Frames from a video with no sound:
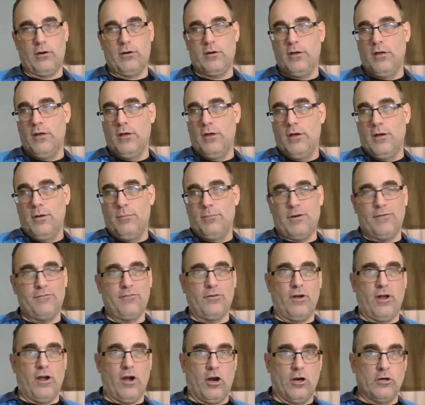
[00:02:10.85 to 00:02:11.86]
I'm not
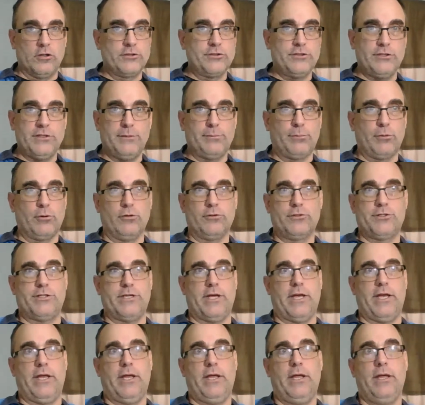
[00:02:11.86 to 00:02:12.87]
very artsy per
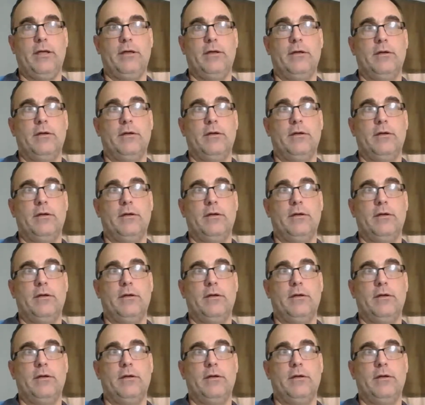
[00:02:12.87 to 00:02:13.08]
se.